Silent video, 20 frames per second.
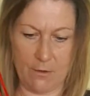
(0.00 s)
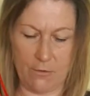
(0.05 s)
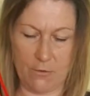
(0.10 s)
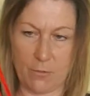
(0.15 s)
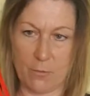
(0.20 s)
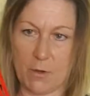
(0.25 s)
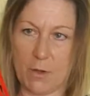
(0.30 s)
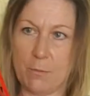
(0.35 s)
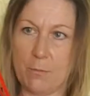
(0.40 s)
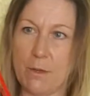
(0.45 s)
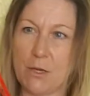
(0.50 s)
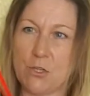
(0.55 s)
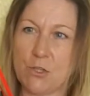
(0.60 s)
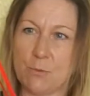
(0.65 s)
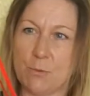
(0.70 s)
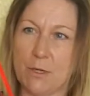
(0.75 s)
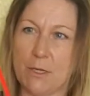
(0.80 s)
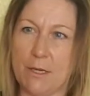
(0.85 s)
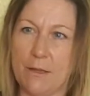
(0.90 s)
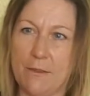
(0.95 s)
for my
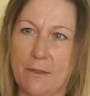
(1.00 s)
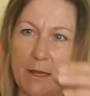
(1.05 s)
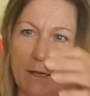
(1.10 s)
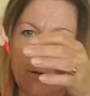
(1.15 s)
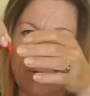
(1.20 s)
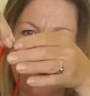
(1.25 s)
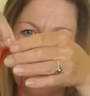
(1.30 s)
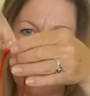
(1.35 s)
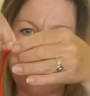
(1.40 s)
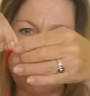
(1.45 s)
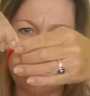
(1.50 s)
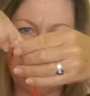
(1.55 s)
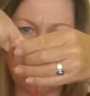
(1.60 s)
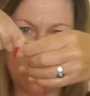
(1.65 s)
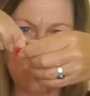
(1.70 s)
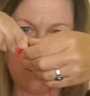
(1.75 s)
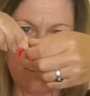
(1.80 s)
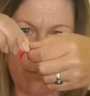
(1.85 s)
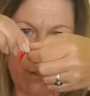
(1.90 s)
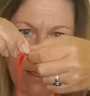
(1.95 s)
measurement, and that
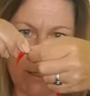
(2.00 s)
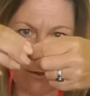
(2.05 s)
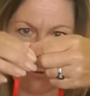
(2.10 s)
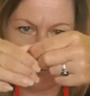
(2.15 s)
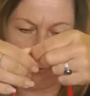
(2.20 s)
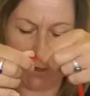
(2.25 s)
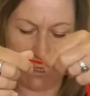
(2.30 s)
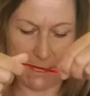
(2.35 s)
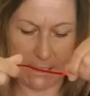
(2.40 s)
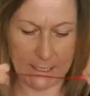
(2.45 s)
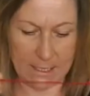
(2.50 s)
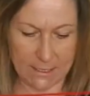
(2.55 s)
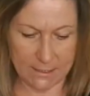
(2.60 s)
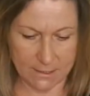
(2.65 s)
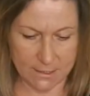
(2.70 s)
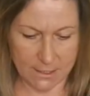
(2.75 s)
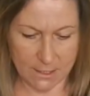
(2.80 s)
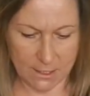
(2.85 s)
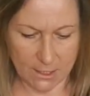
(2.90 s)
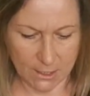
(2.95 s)
centerpiece really needs
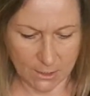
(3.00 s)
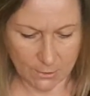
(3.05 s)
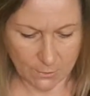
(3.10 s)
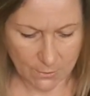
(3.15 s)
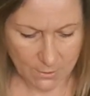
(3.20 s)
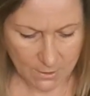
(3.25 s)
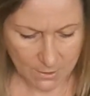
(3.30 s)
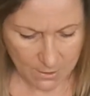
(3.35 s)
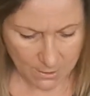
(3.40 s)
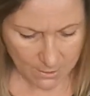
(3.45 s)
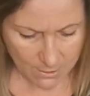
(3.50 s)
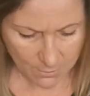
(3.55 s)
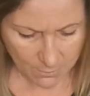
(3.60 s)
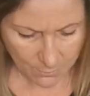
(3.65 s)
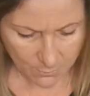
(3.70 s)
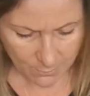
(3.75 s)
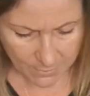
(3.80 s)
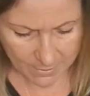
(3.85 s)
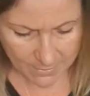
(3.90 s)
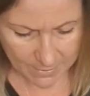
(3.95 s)
to go
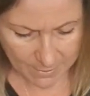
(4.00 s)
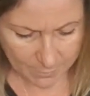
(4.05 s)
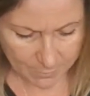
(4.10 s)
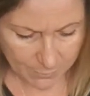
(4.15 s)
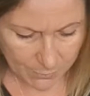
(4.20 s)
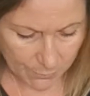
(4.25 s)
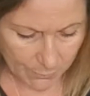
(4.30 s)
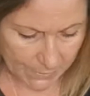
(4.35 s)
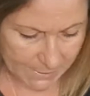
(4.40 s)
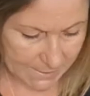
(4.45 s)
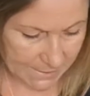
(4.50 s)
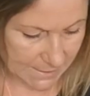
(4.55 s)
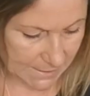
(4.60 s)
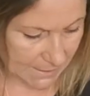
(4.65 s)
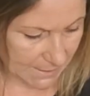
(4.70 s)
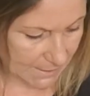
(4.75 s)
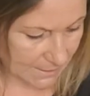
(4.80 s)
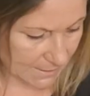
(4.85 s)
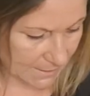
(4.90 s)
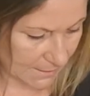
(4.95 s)
where that point
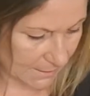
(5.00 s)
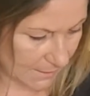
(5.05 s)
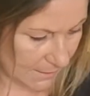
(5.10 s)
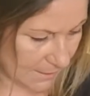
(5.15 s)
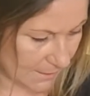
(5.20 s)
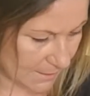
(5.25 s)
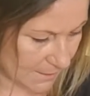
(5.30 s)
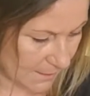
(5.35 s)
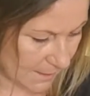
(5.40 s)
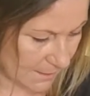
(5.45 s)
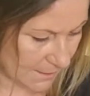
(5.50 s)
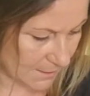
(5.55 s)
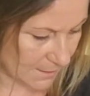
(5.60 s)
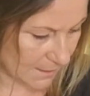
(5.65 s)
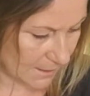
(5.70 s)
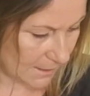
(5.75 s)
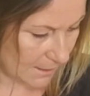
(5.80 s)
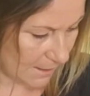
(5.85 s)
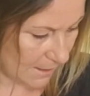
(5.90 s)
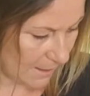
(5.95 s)
is in the
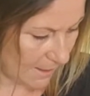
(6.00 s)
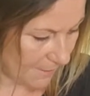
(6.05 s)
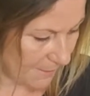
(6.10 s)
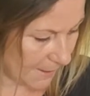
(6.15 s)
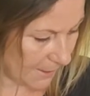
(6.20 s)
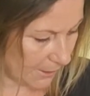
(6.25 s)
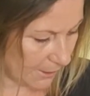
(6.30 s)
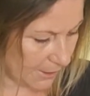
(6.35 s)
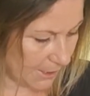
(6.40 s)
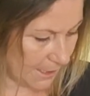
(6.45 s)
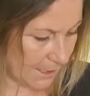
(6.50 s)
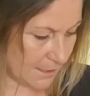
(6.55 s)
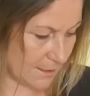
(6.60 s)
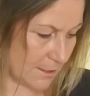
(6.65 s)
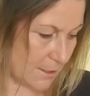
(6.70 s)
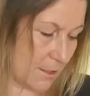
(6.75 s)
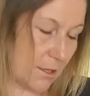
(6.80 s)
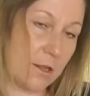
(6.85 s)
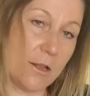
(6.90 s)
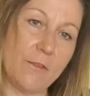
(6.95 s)
center. Then I need
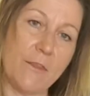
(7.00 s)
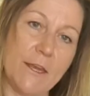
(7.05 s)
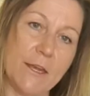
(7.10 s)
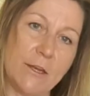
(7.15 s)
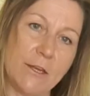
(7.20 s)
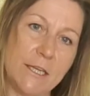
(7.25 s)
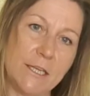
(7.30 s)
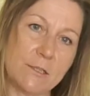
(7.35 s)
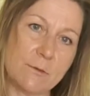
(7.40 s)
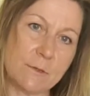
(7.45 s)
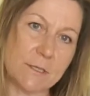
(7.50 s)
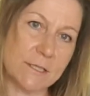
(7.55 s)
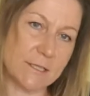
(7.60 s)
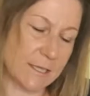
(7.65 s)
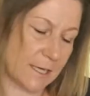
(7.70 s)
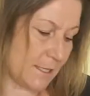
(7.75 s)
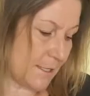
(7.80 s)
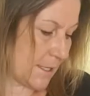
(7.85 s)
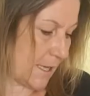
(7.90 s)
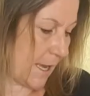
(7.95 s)
to
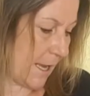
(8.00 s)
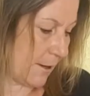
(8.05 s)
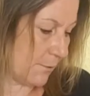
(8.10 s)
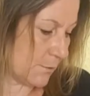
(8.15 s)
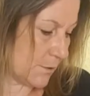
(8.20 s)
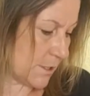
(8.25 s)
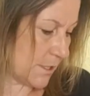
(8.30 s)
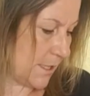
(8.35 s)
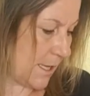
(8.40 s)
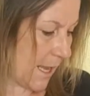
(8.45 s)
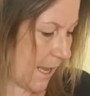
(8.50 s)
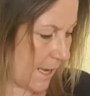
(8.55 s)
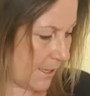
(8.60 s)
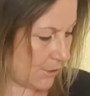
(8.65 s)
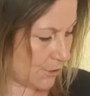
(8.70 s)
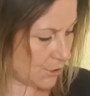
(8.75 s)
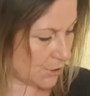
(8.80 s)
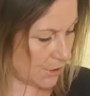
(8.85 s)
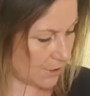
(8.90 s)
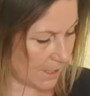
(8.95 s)
extend it out to the
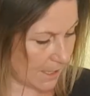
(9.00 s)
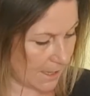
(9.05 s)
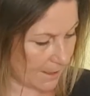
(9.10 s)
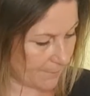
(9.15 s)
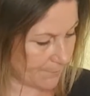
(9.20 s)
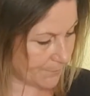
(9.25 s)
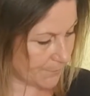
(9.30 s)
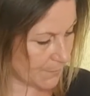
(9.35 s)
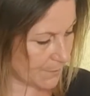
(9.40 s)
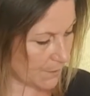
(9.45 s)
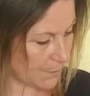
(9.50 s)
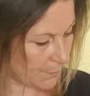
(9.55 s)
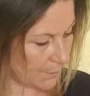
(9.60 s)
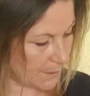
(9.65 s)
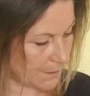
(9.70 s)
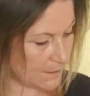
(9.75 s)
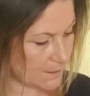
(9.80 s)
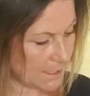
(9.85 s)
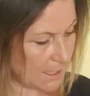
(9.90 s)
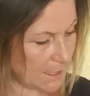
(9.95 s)
edge there. So I'm
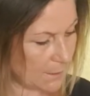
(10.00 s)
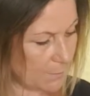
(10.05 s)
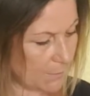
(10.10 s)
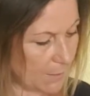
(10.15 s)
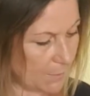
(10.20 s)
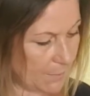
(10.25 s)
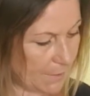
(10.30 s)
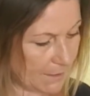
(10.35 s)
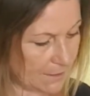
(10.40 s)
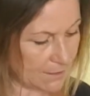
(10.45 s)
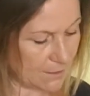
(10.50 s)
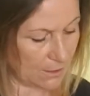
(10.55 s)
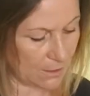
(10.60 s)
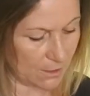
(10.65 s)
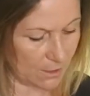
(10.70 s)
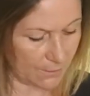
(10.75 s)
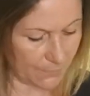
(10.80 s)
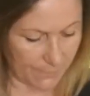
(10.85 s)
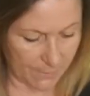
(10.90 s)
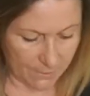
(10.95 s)
going to take my piece of
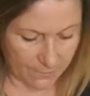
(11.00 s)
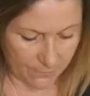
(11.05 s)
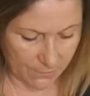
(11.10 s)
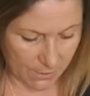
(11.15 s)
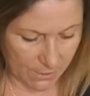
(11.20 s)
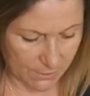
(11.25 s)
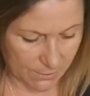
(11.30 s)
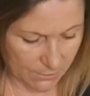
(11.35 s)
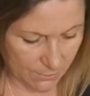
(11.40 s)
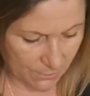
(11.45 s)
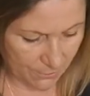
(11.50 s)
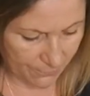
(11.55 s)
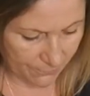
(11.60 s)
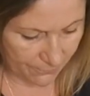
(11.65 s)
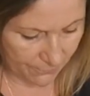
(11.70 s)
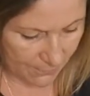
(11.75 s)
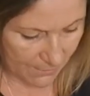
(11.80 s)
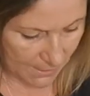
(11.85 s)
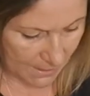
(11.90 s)
card that I've cut off,